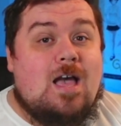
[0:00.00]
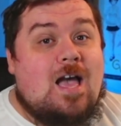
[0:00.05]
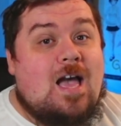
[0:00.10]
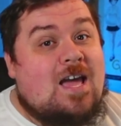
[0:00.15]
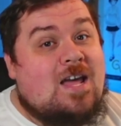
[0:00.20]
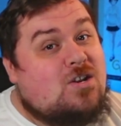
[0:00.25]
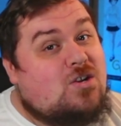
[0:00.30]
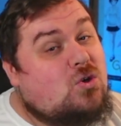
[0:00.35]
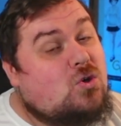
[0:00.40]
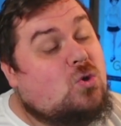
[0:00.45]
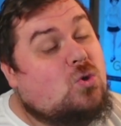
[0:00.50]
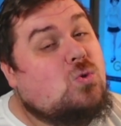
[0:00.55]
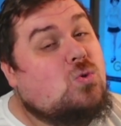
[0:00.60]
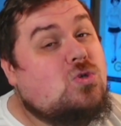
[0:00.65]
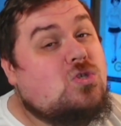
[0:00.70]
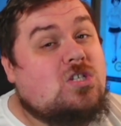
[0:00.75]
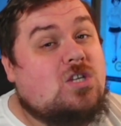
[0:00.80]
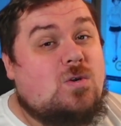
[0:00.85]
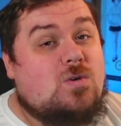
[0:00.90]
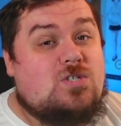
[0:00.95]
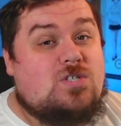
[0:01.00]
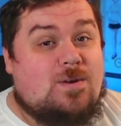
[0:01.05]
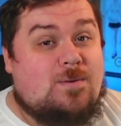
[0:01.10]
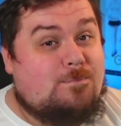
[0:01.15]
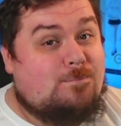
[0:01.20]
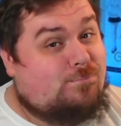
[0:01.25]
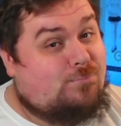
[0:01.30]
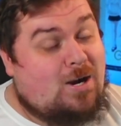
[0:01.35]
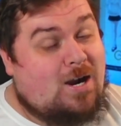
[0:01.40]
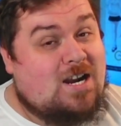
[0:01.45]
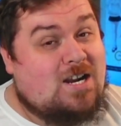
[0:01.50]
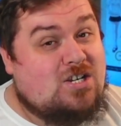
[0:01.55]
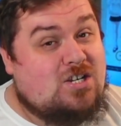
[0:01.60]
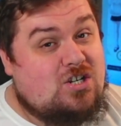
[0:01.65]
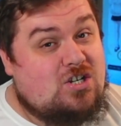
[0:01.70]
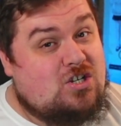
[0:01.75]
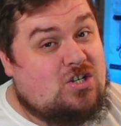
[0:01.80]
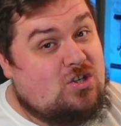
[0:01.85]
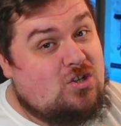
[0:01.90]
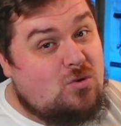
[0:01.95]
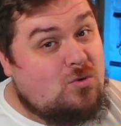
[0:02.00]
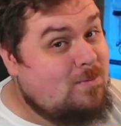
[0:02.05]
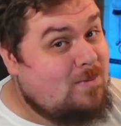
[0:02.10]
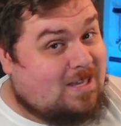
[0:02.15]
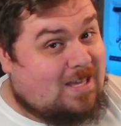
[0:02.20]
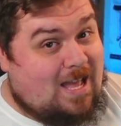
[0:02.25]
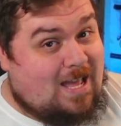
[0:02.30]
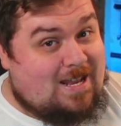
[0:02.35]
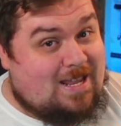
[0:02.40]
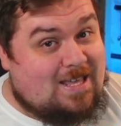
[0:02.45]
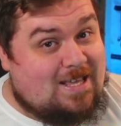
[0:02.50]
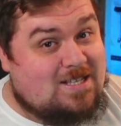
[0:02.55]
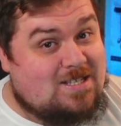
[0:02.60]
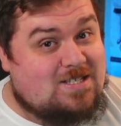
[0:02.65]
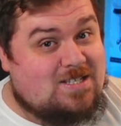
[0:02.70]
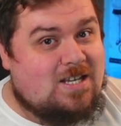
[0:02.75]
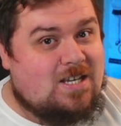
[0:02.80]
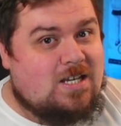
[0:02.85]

and also some brand new mechanics